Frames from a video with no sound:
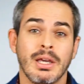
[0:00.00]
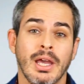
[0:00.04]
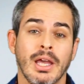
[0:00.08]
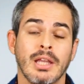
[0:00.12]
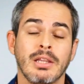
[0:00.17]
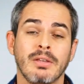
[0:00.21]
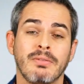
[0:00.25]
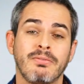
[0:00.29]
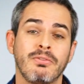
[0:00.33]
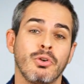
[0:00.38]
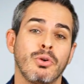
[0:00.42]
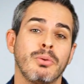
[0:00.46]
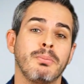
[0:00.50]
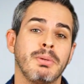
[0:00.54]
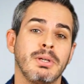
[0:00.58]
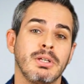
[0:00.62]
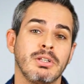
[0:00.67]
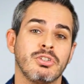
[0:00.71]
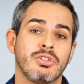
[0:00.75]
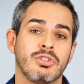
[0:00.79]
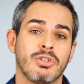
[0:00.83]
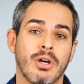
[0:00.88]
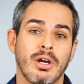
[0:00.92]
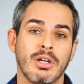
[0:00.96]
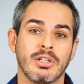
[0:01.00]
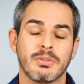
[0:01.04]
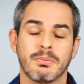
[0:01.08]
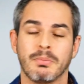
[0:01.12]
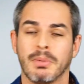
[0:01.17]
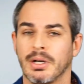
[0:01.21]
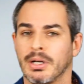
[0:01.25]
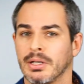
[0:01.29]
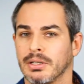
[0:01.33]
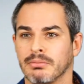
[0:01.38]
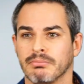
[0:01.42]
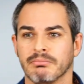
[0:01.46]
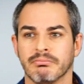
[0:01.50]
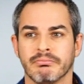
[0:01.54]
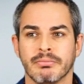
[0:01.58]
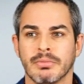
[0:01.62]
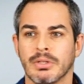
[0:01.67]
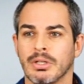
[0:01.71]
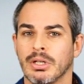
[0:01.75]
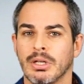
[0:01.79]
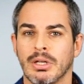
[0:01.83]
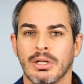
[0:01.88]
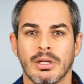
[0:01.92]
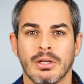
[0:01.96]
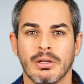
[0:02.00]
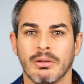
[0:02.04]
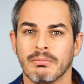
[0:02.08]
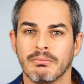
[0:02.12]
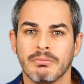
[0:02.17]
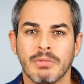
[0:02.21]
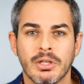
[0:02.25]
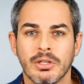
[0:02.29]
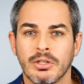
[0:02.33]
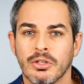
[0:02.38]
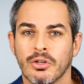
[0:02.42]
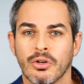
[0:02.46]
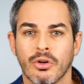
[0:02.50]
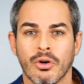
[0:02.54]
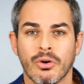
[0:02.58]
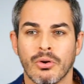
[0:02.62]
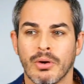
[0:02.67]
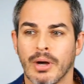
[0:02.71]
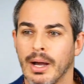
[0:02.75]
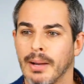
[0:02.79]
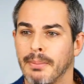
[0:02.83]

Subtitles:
And if you're being judged by, you know,